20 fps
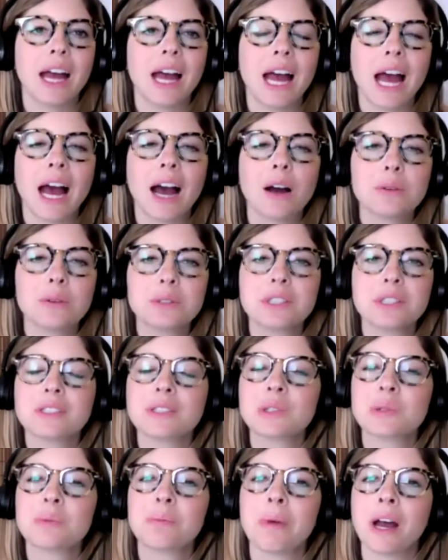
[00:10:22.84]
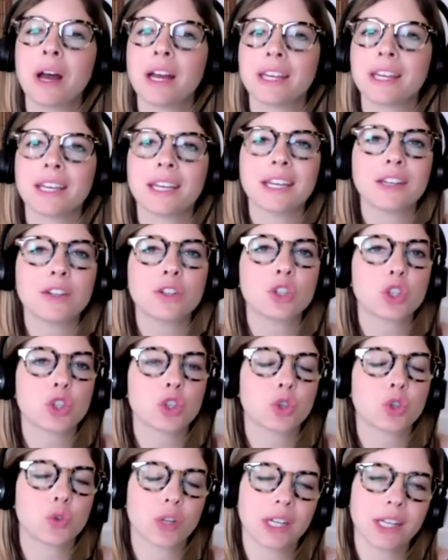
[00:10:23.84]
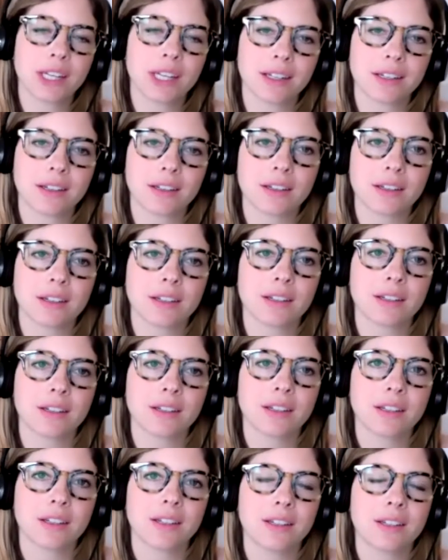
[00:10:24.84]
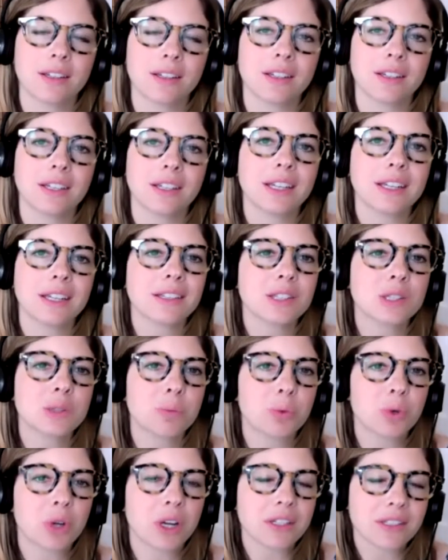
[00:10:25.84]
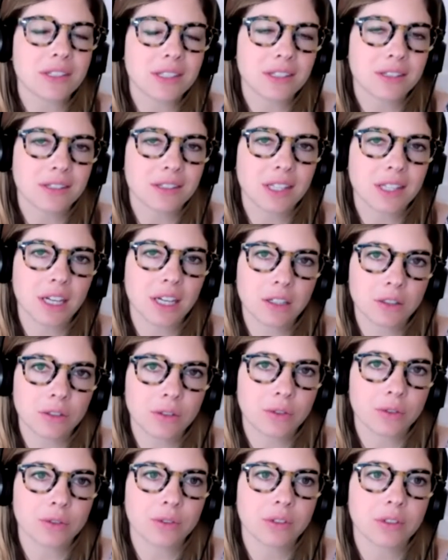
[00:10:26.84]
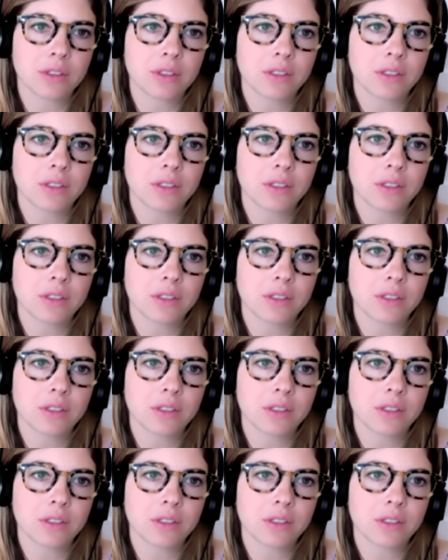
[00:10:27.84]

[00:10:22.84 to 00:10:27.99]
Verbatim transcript: how does my inner critic express itself?